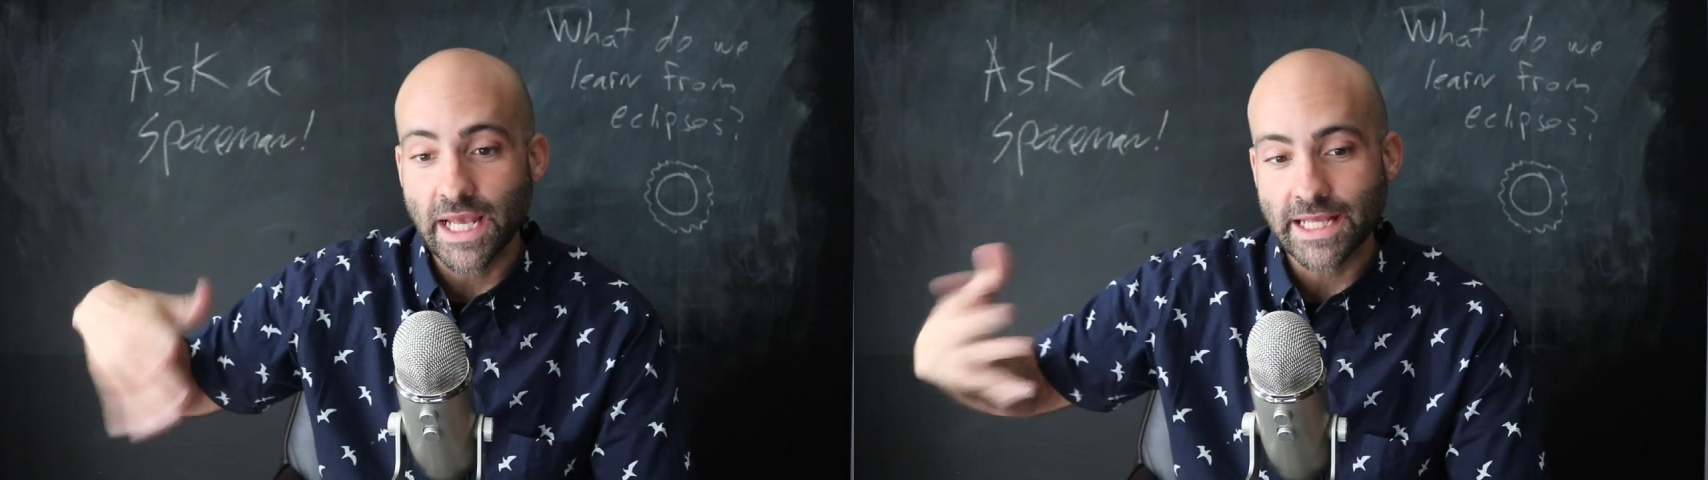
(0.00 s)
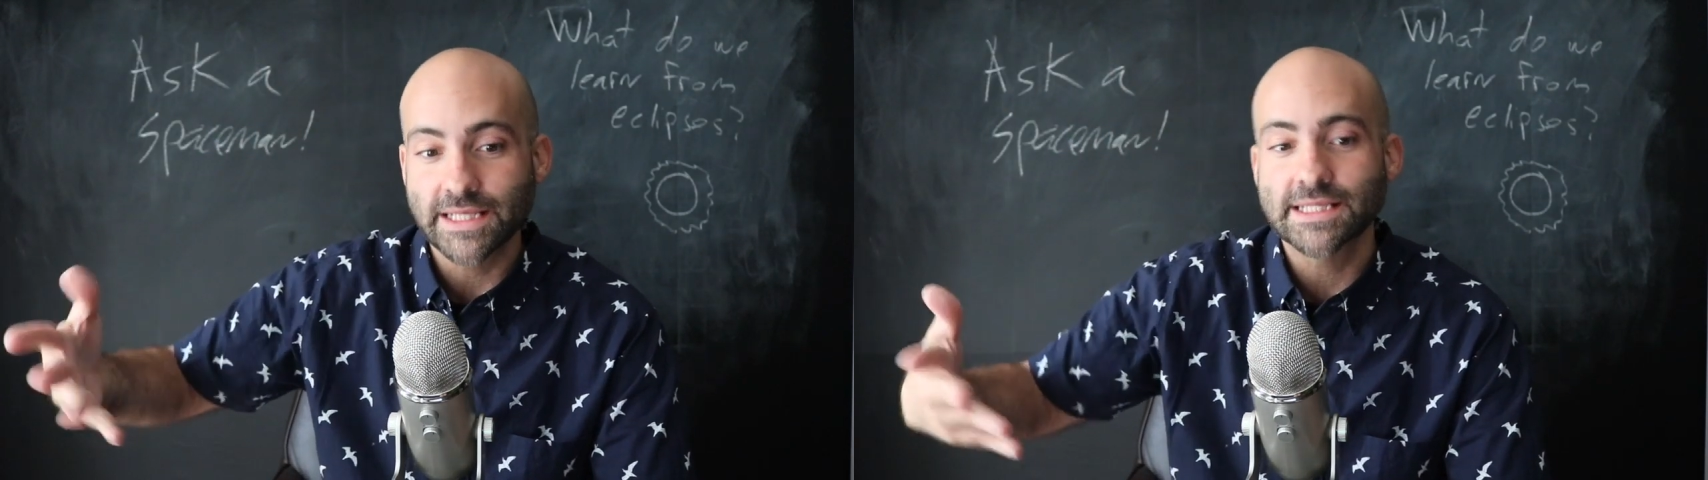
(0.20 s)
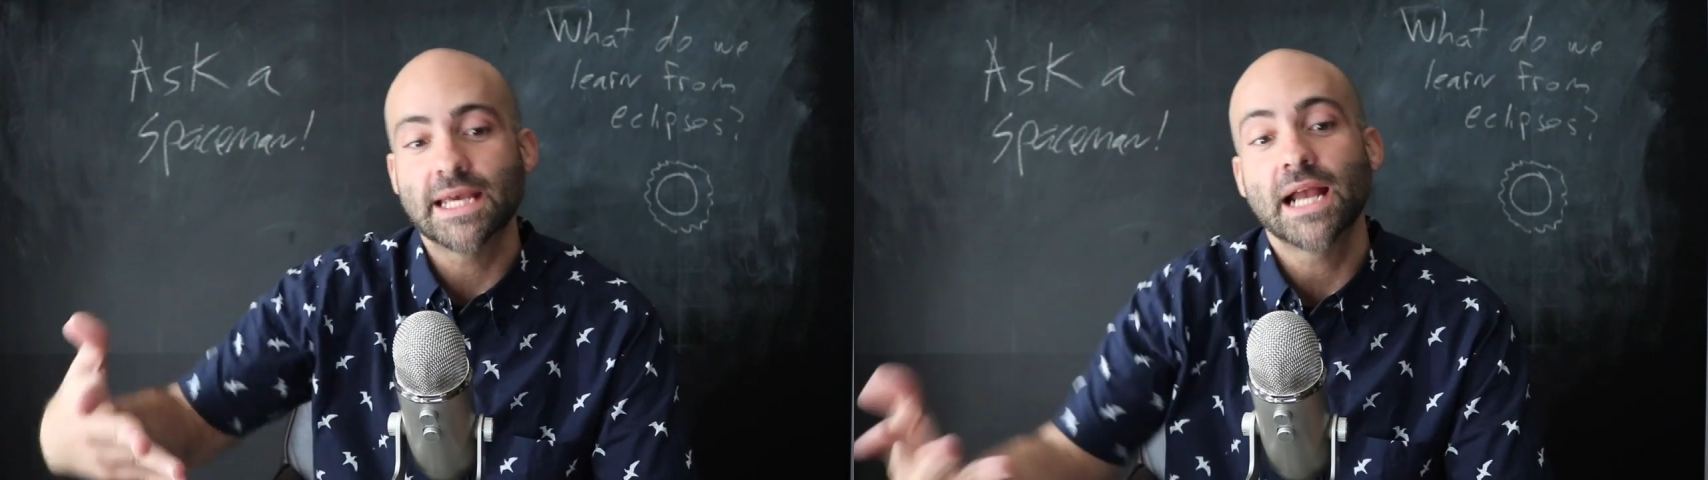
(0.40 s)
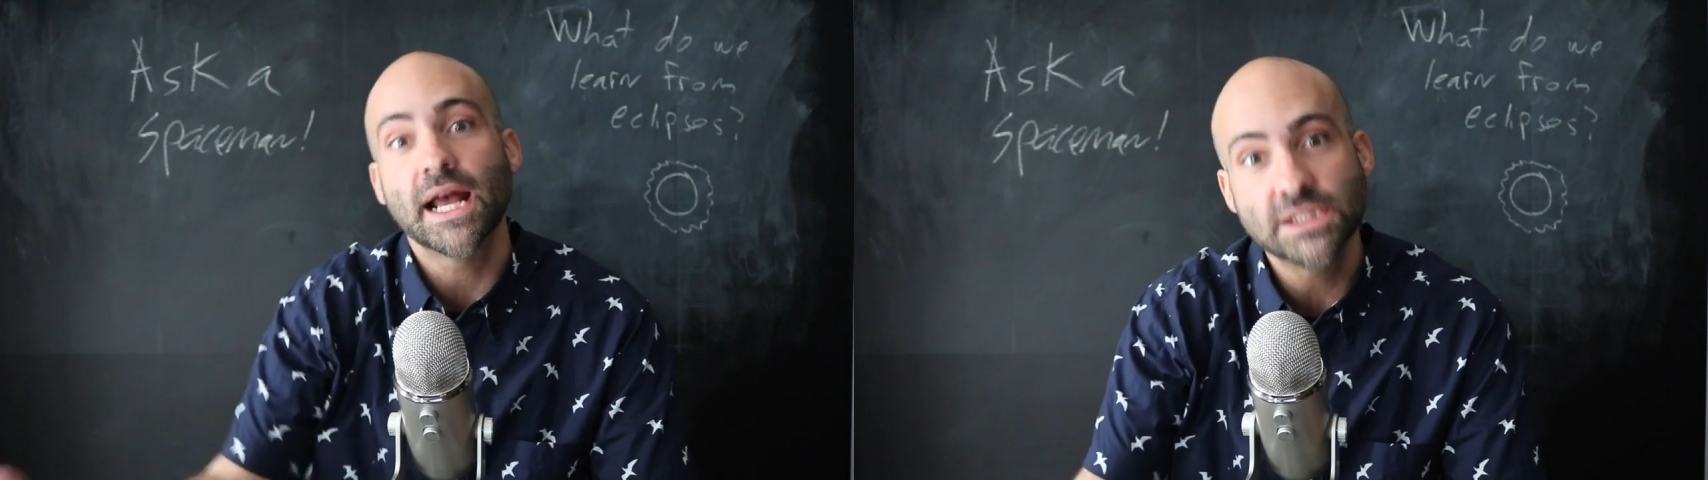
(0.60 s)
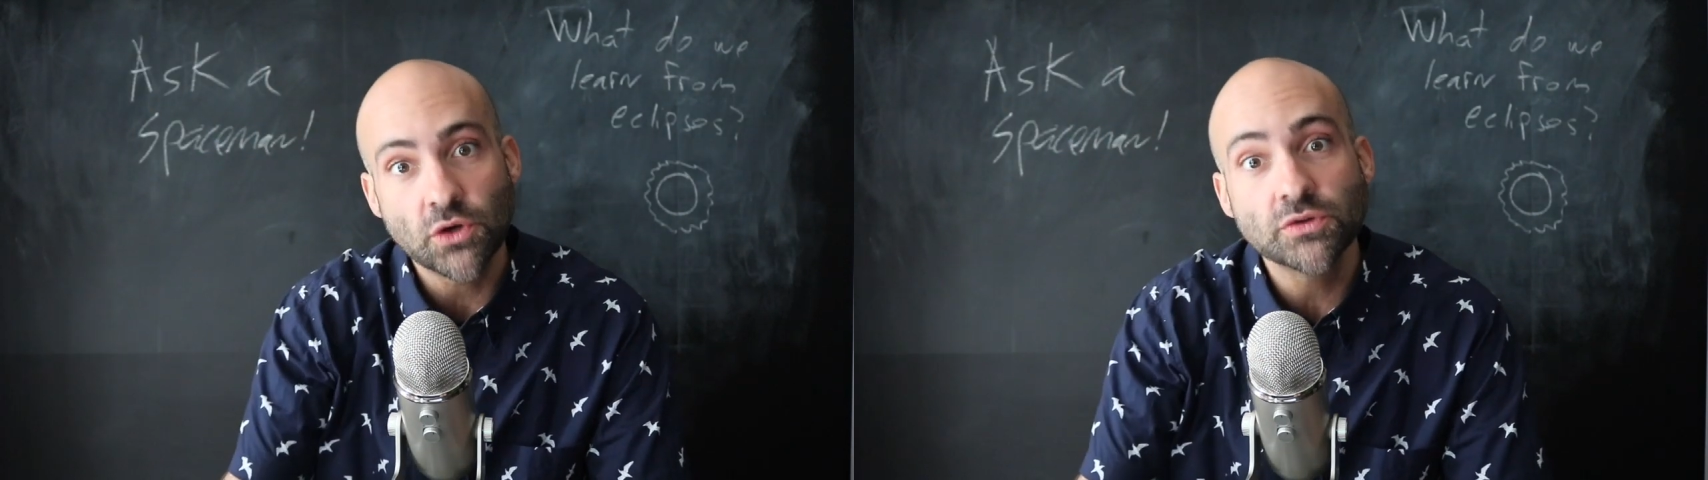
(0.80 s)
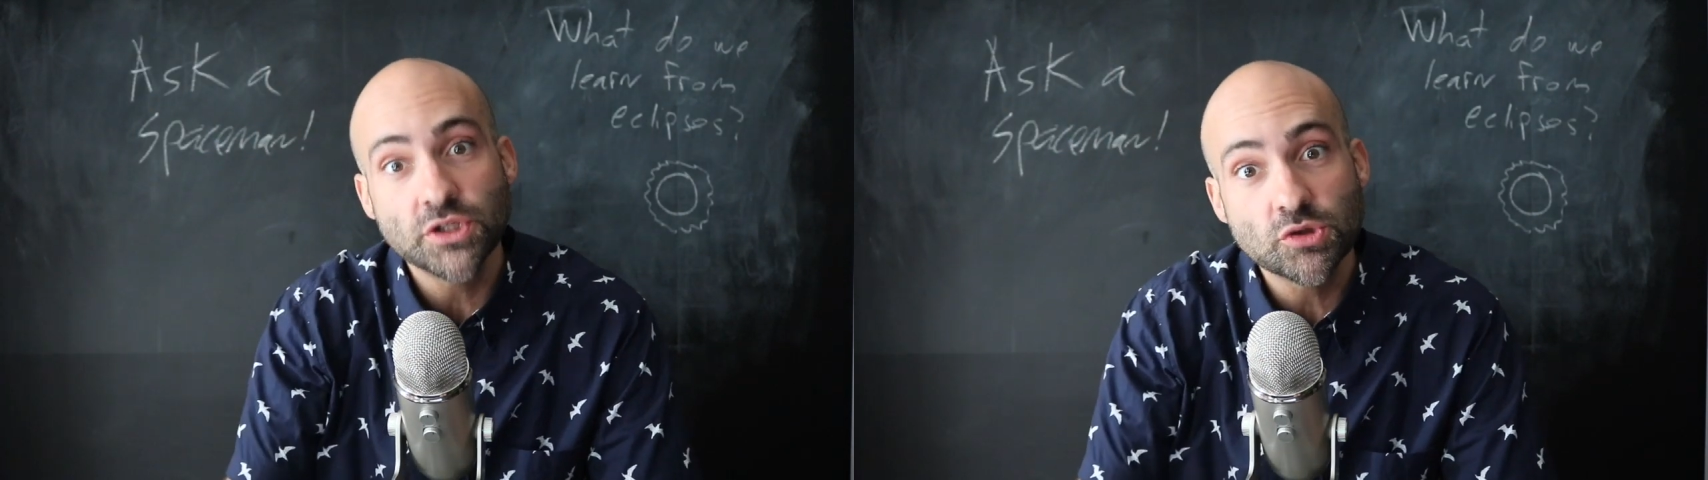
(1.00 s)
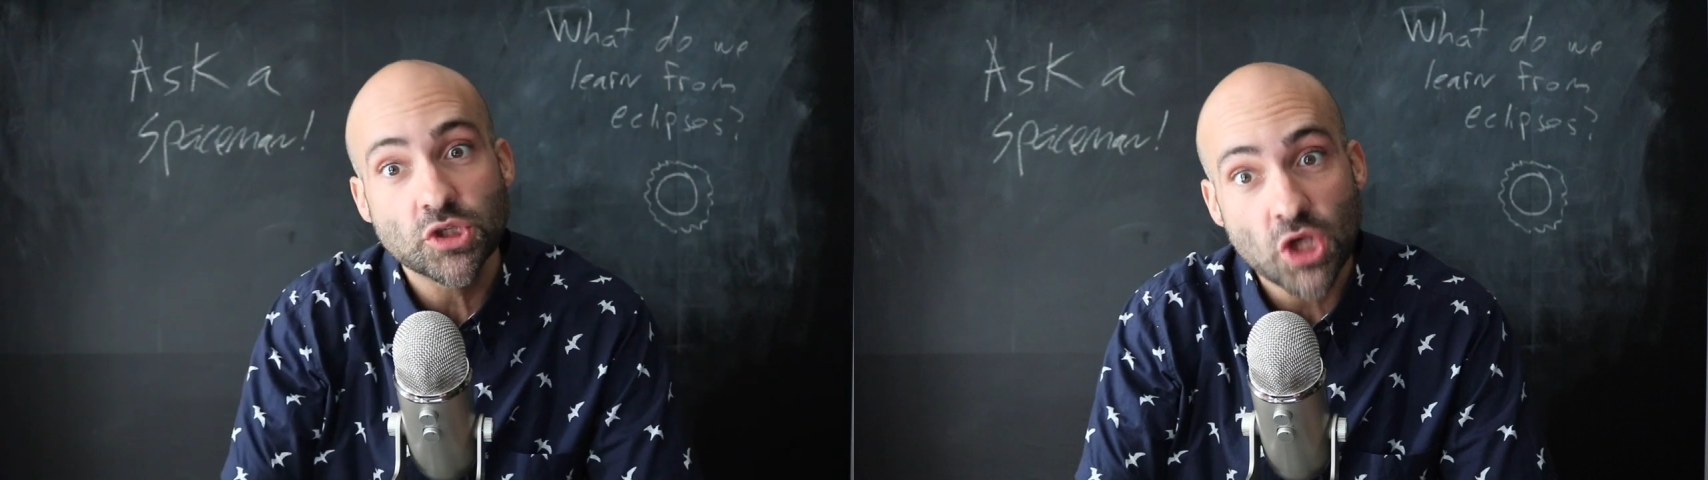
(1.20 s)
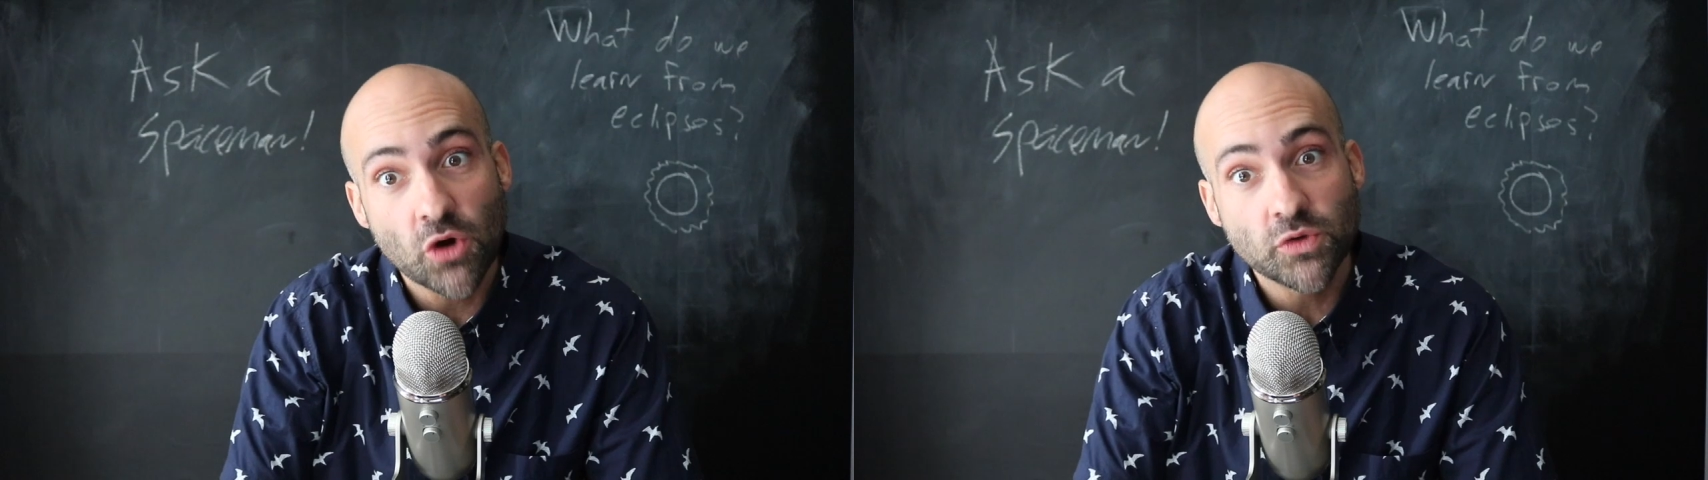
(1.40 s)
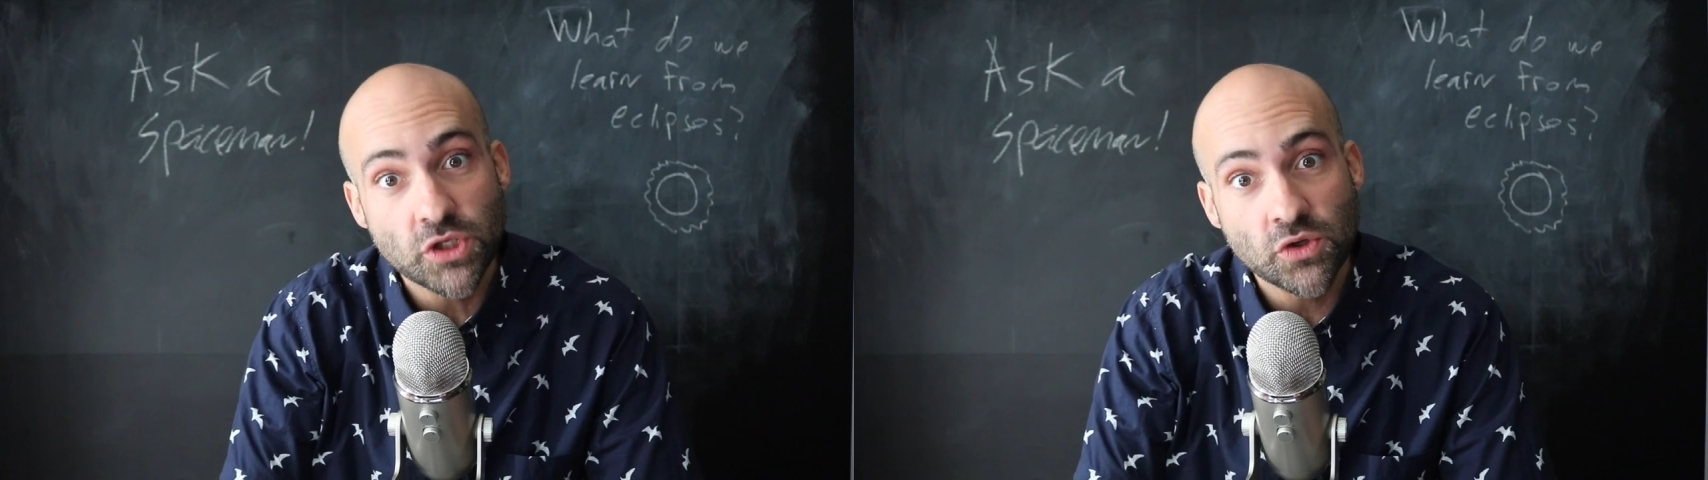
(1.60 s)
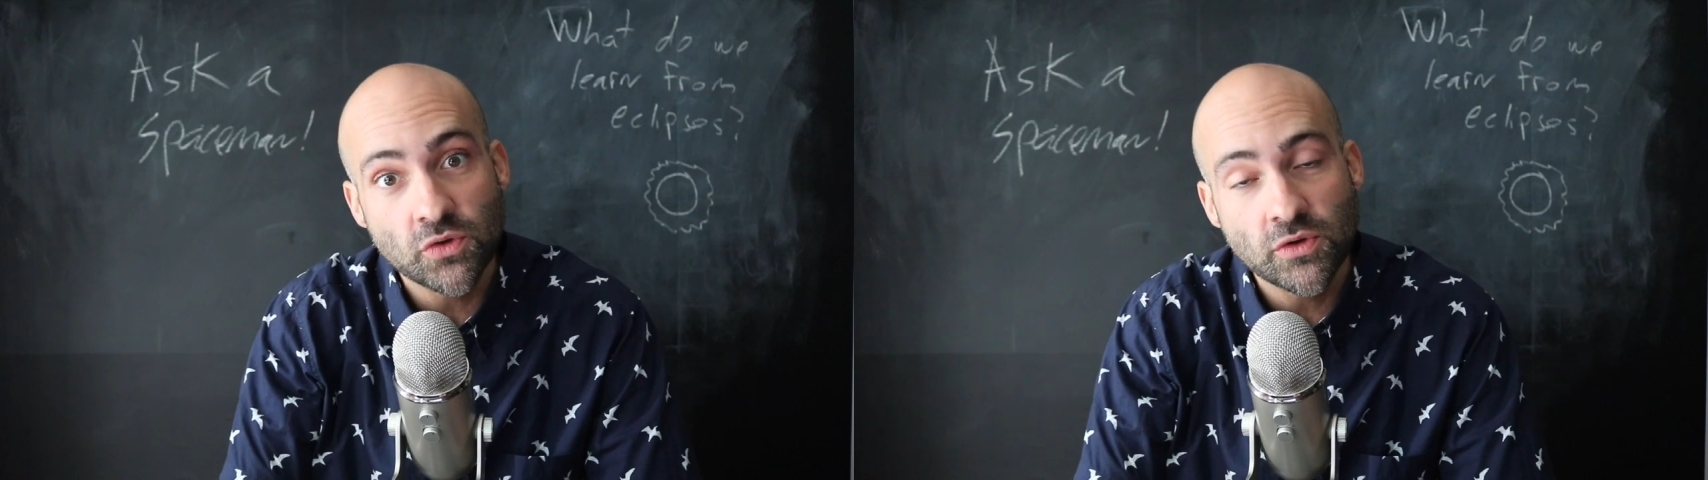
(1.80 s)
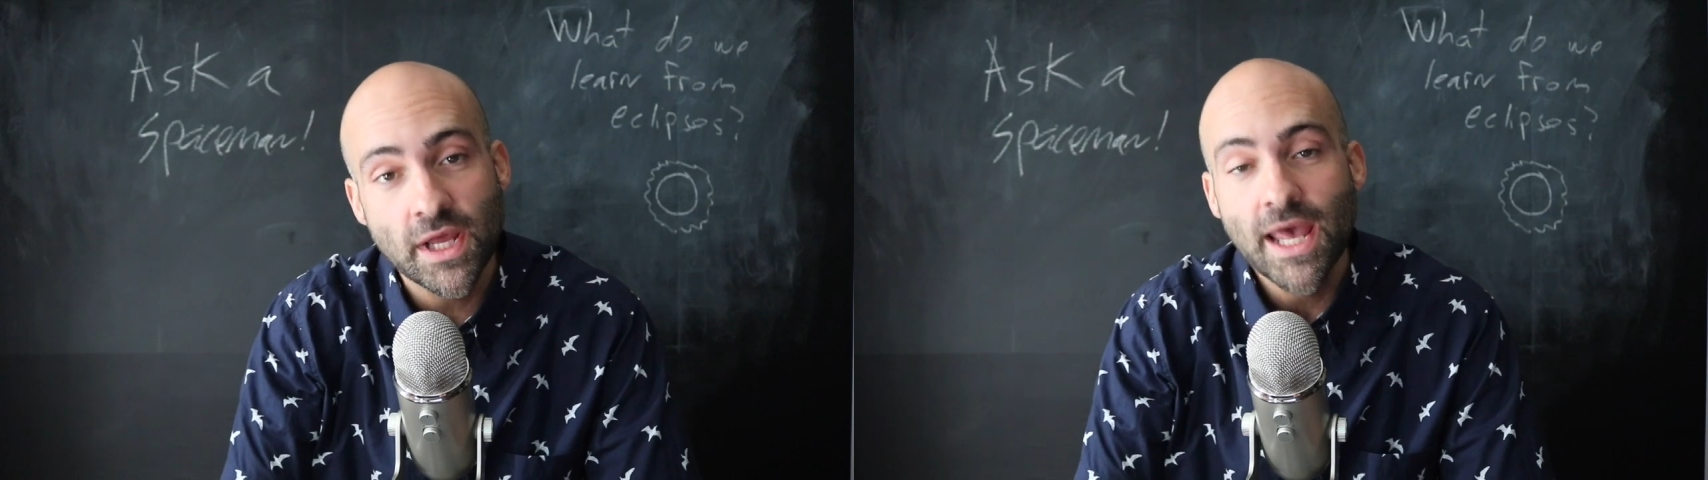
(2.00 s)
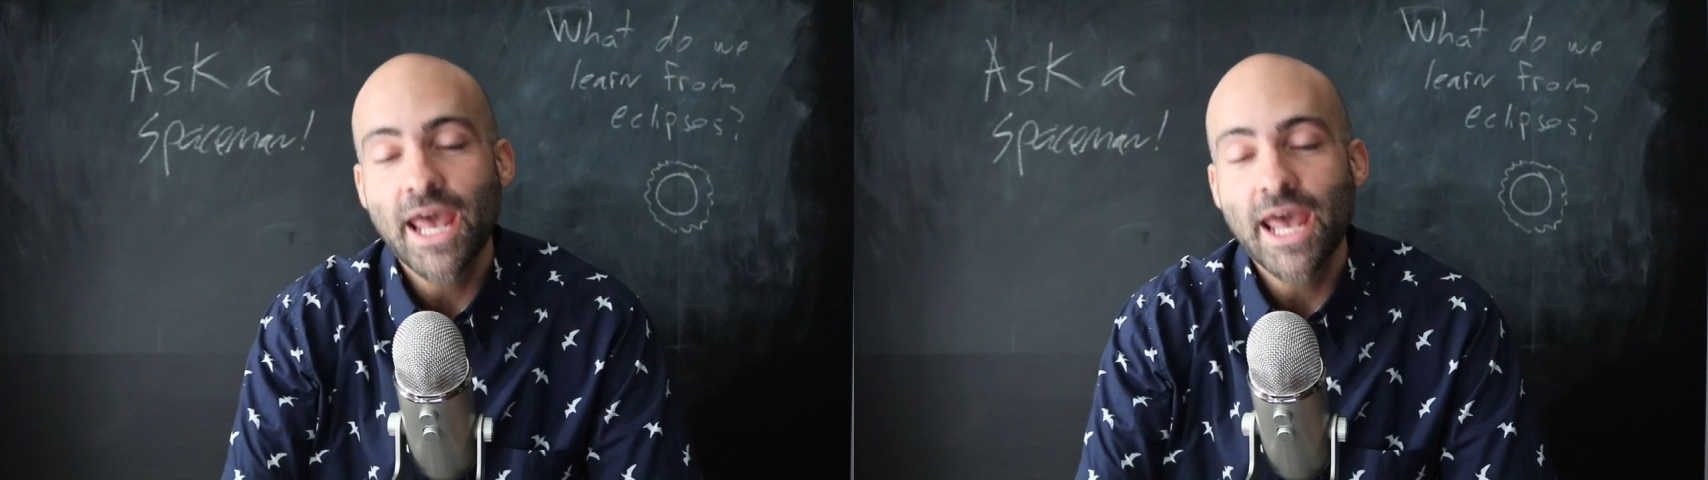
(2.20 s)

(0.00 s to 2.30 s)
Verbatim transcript: Halley's like, I told you so, dude.